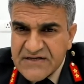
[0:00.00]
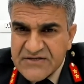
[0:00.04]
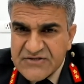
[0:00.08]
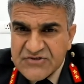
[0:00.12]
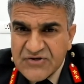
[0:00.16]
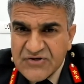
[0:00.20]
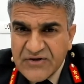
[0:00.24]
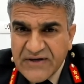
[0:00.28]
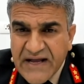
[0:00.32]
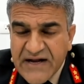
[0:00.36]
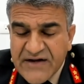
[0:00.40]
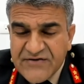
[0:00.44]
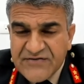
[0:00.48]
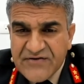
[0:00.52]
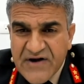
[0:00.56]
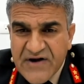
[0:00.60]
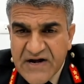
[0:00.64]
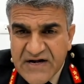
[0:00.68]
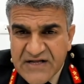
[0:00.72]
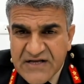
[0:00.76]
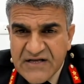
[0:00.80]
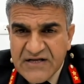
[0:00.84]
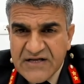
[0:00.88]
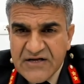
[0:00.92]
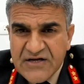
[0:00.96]
so get
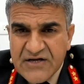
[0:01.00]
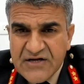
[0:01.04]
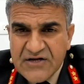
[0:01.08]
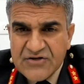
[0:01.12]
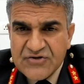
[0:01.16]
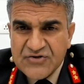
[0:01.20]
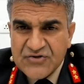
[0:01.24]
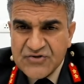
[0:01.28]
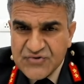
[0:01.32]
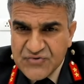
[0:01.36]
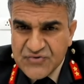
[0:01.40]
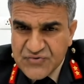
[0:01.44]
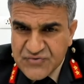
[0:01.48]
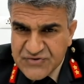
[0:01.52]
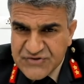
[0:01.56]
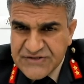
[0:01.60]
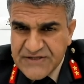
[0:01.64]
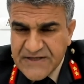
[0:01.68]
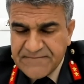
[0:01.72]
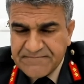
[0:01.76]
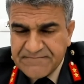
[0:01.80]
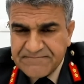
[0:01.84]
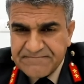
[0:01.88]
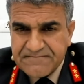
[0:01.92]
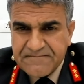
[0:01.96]
ready to use
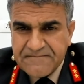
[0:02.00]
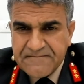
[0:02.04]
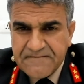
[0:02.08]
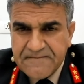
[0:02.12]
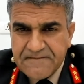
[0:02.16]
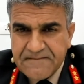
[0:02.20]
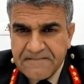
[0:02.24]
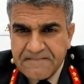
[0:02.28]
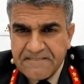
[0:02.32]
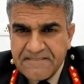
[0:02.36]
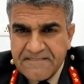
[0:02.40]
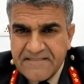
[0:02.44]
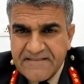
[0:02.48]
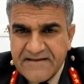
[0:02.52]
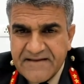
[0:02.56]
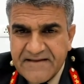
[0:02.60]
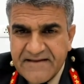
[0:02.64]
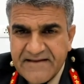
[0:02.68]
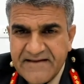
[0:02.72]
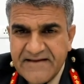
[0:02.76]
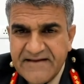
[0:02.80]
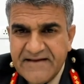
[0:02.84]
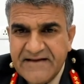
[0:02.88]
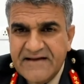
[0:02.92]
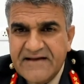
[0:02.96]

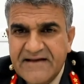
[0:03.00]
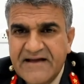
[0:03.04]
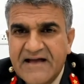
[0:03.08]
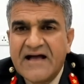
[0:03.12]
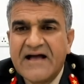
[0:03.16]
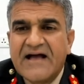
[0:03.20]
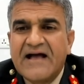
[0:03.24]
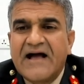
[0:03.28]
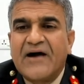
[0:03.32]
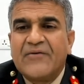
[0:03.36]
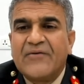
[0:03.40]
them.